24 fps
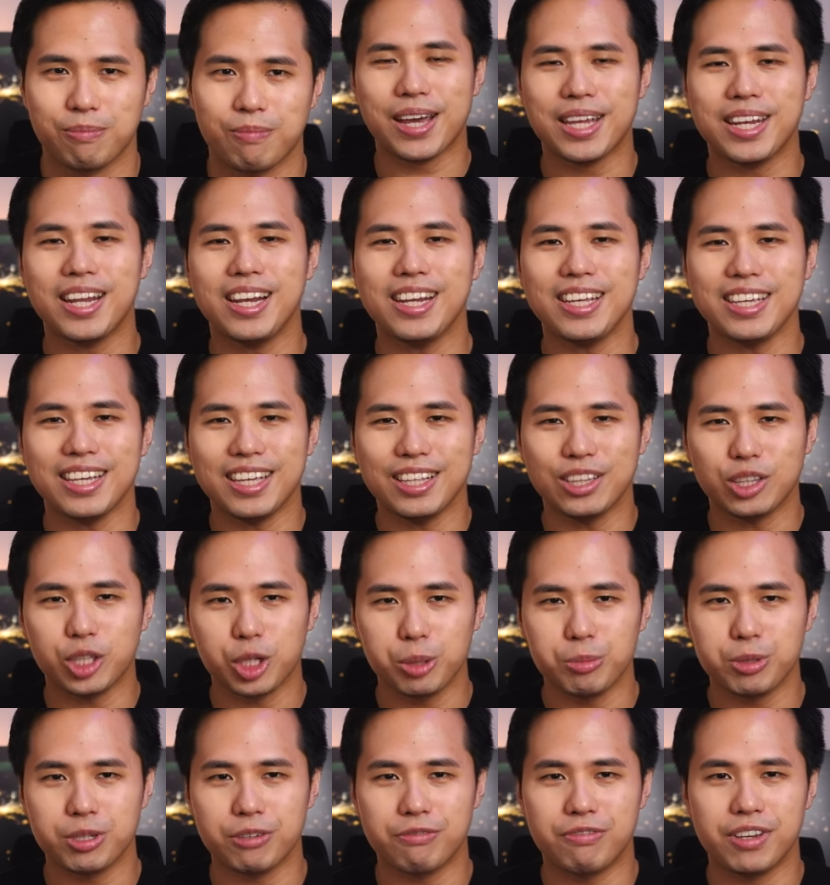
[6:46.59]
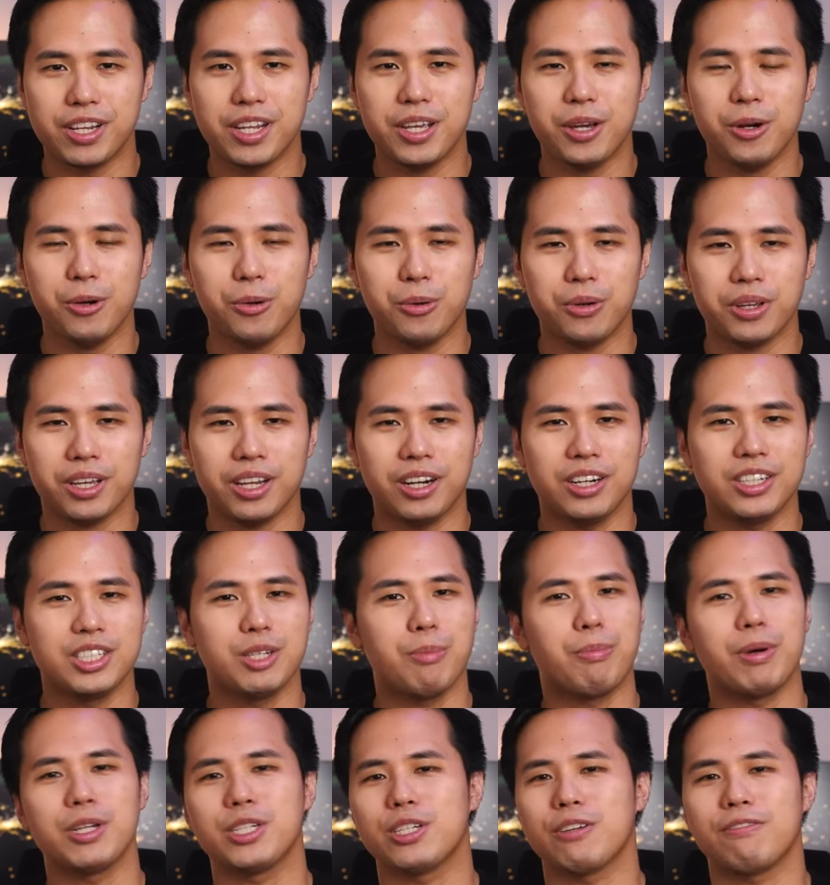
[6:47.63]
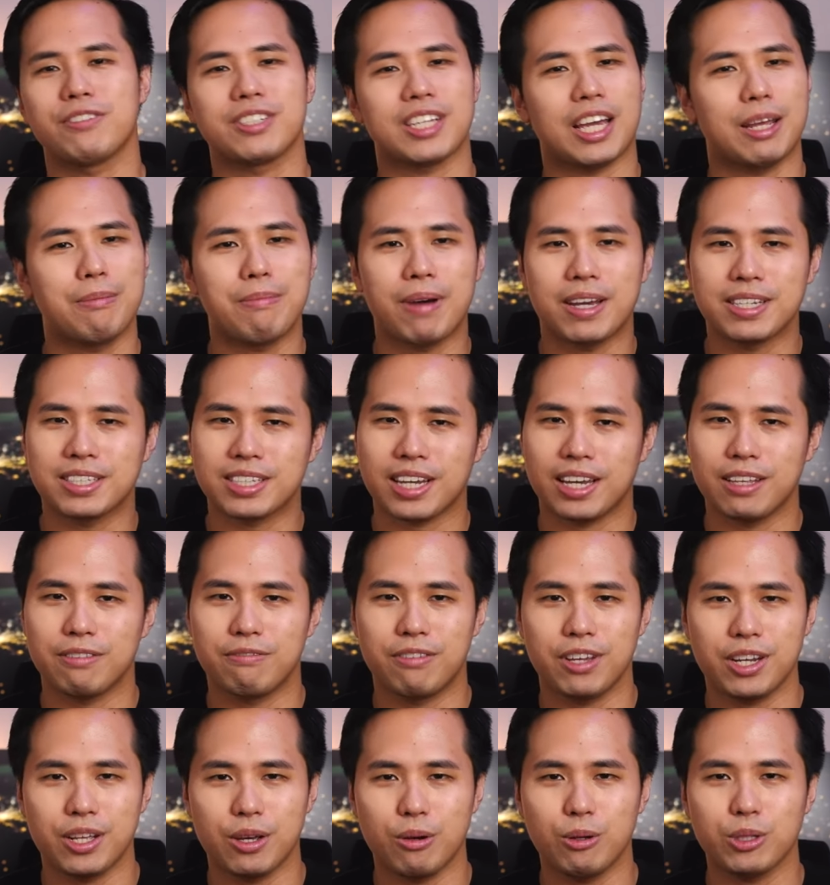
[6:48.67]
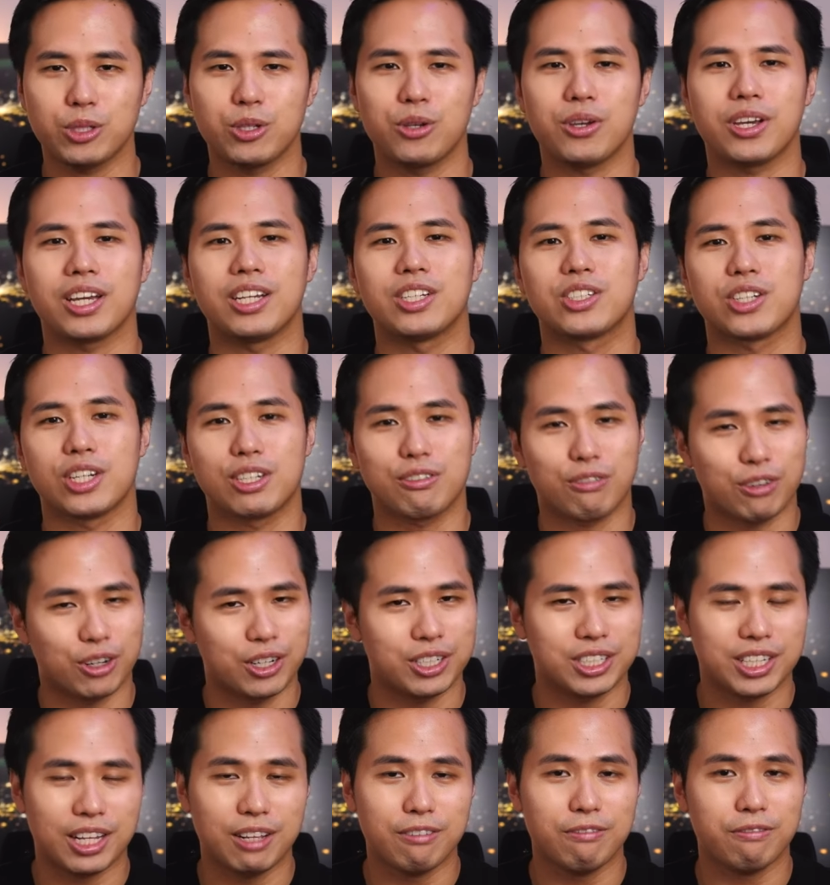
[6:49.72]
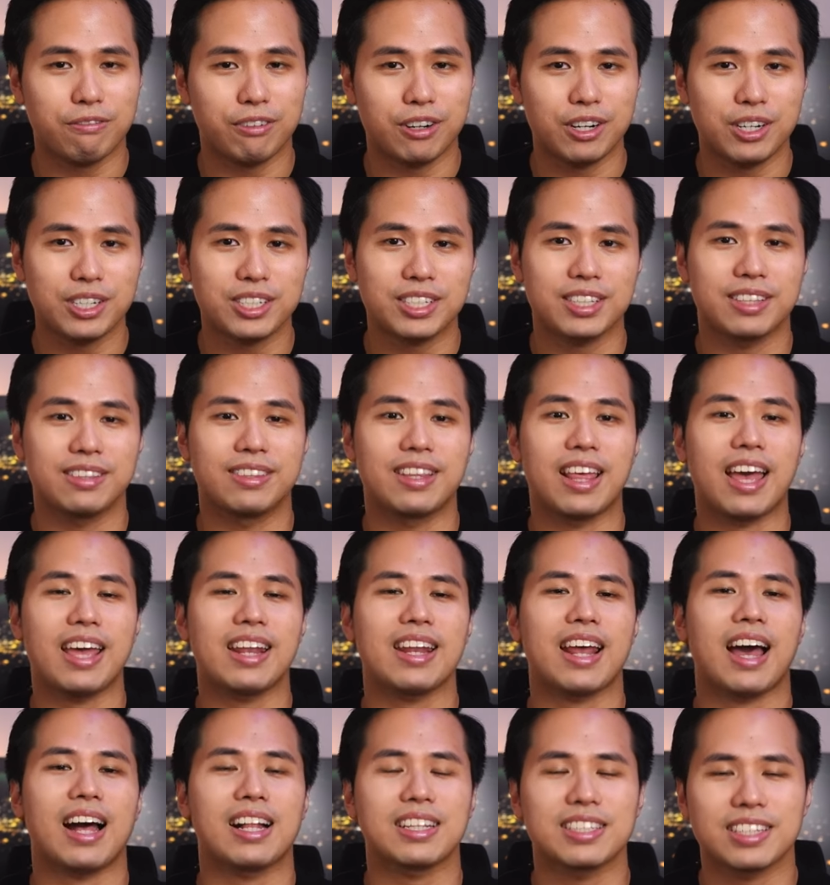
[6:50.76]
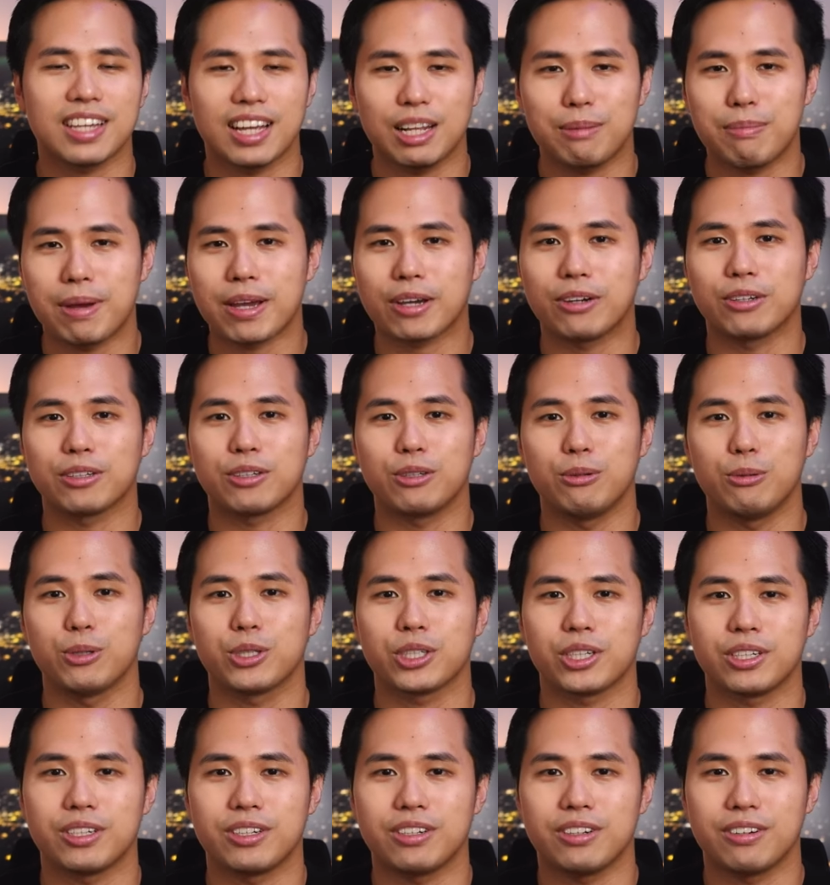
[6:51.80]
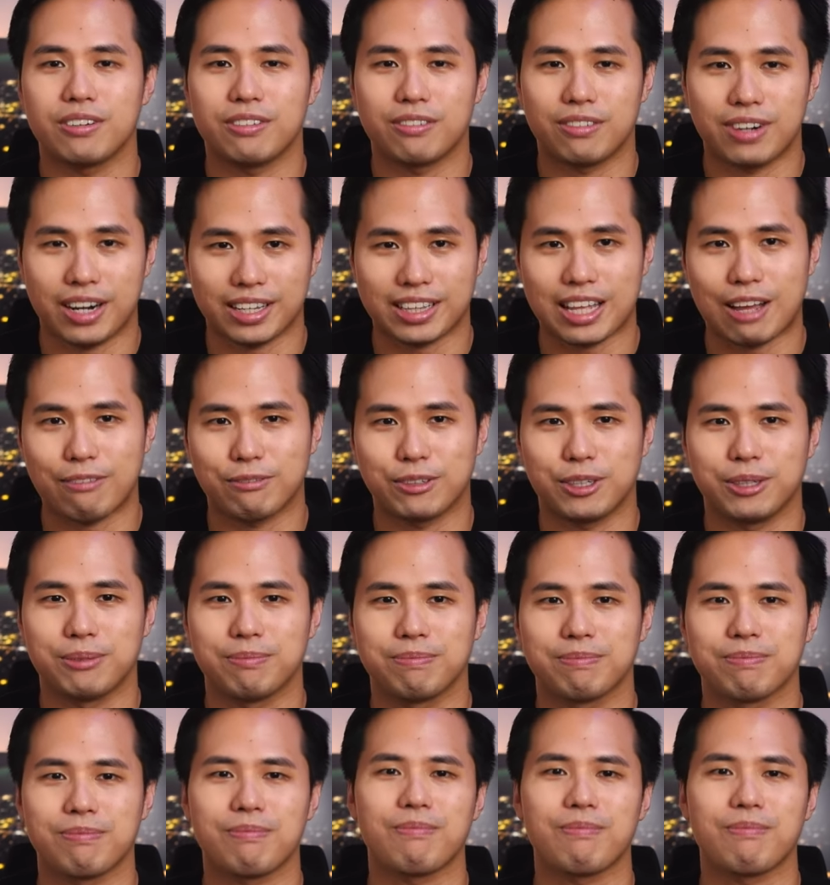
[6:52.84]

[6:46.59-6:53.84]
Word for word: Finally, in terms of video, here's a bunch of side-by-side videos so you can judge for yourself first, then I'll tell my conclusion right after.